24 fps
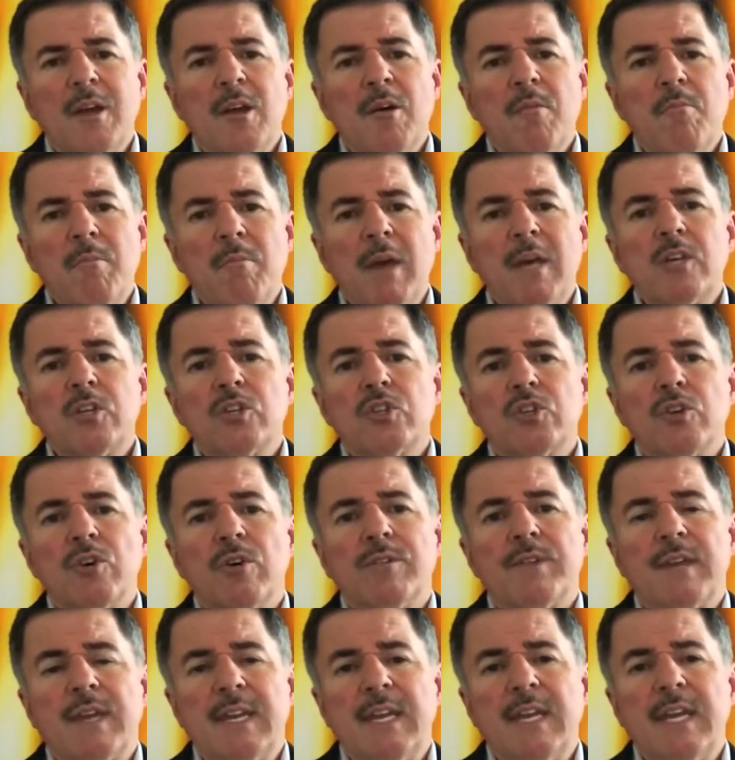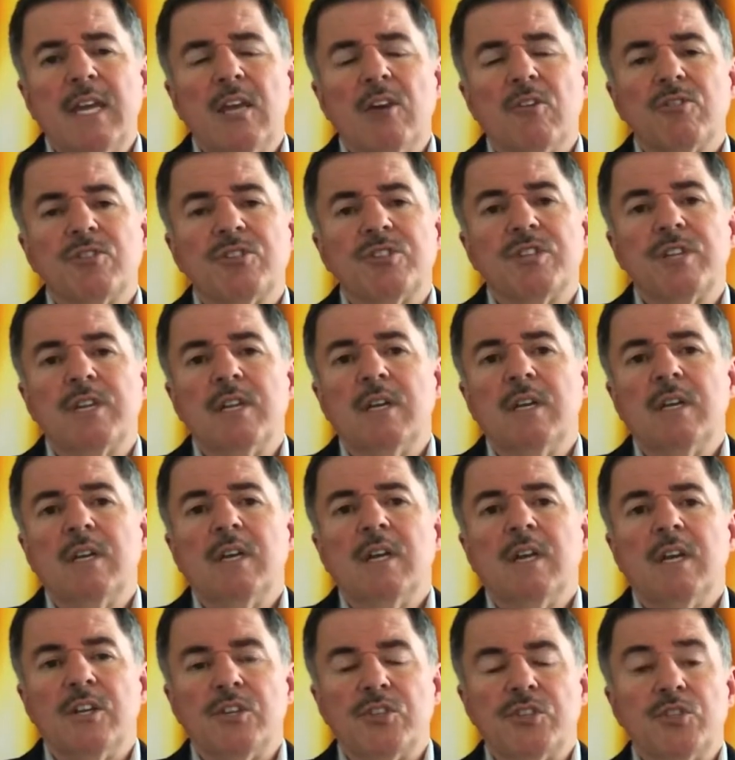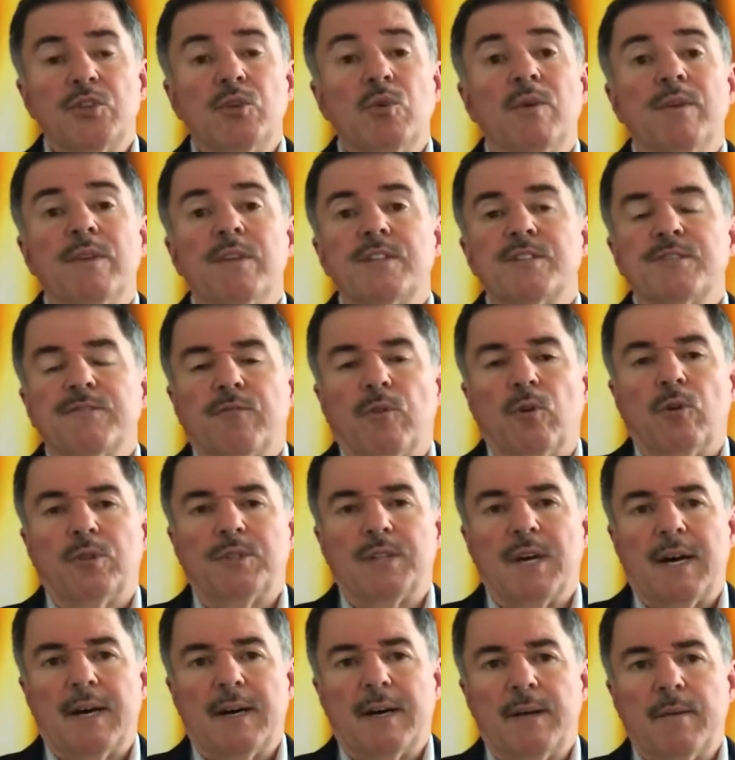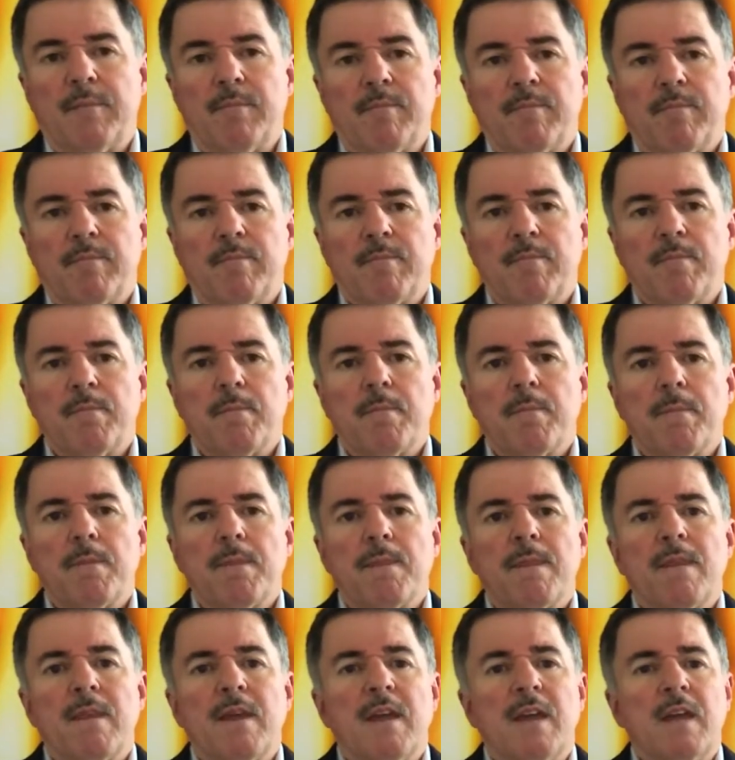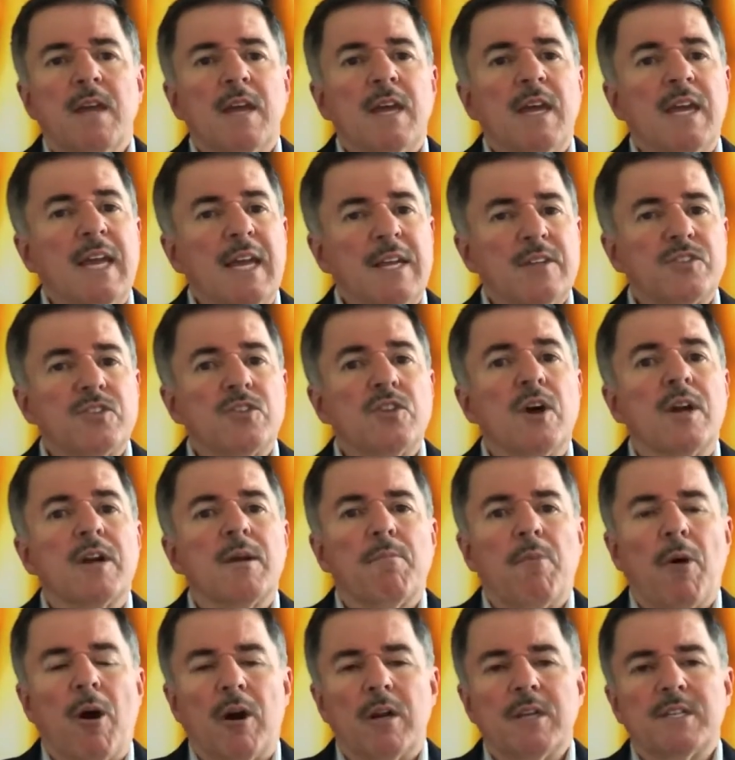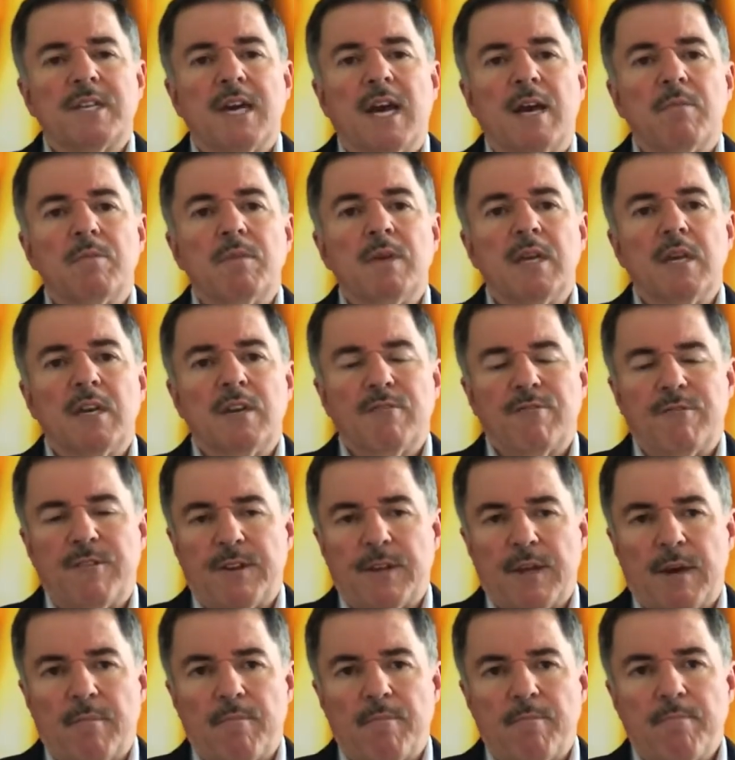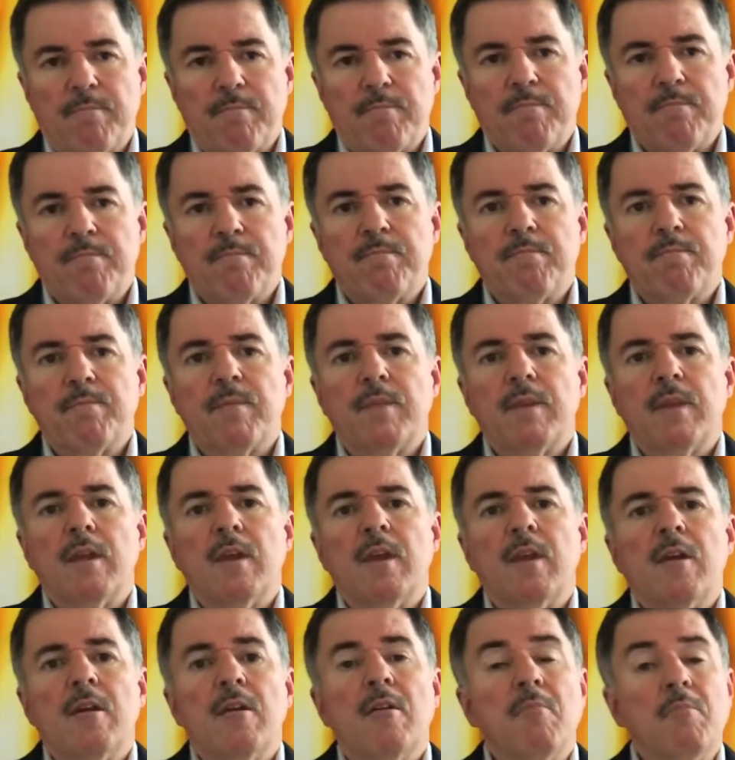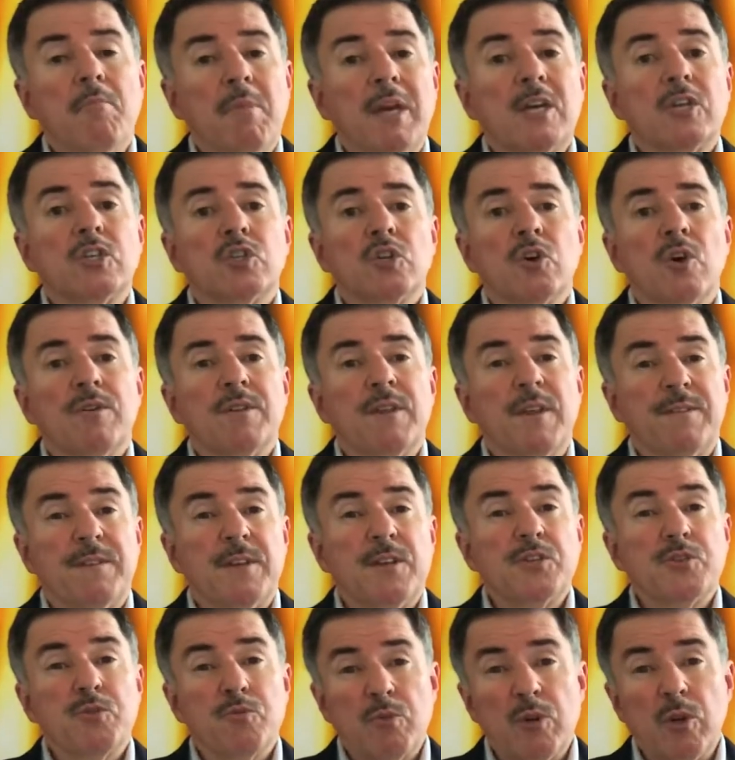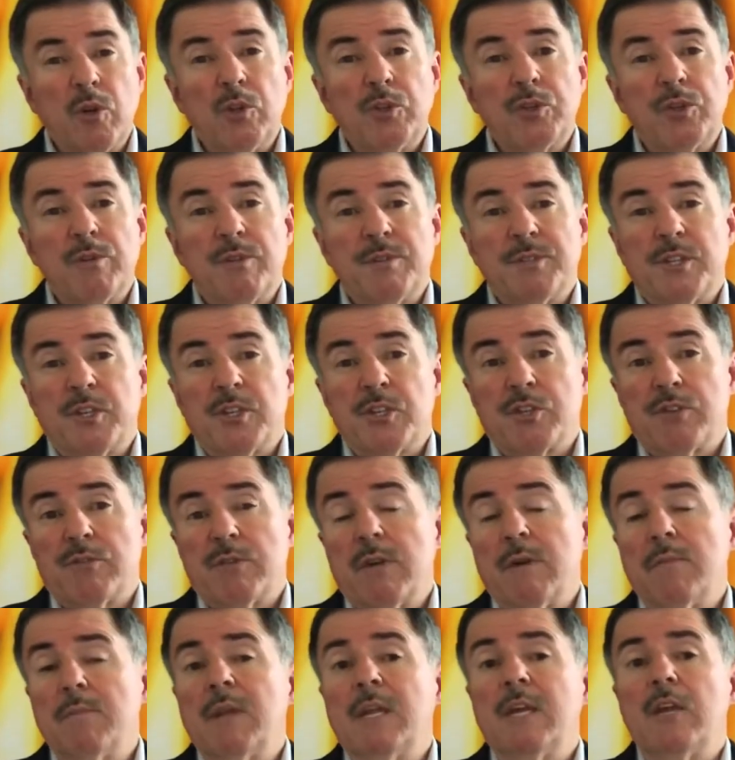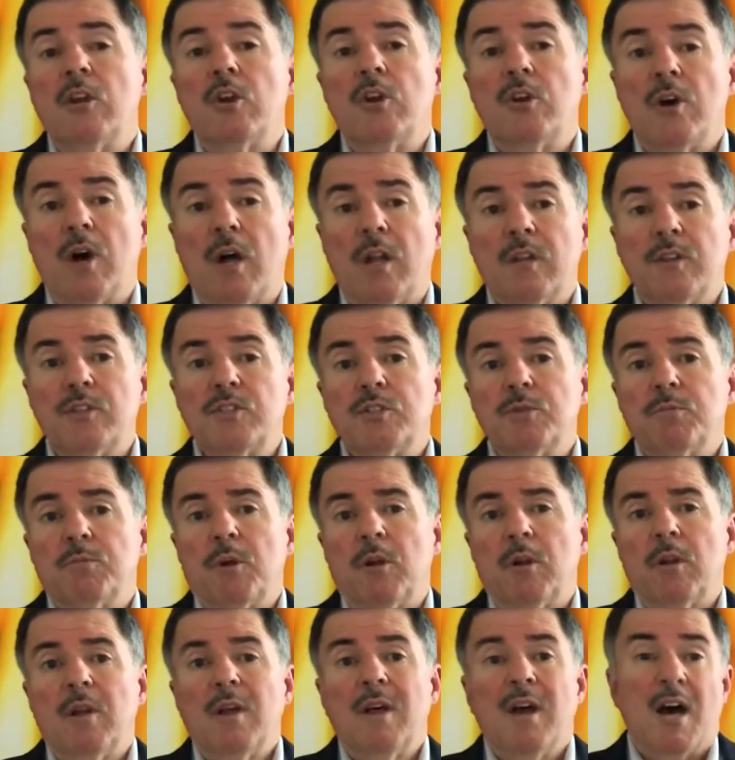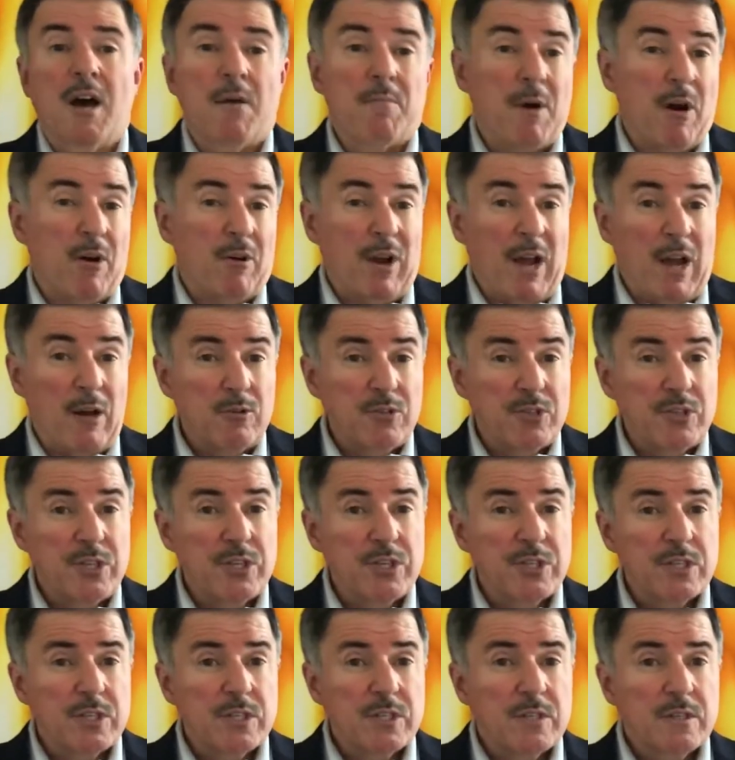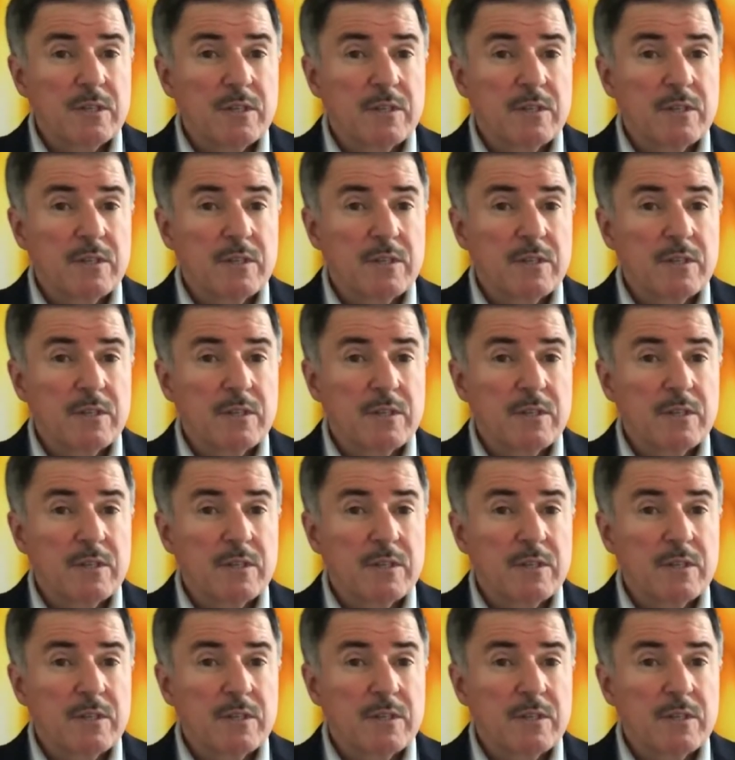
make sure that he or she is doing this full time. It's not a part-time gig for them. Make sure that this realtor is extremely knowledgeable about houses,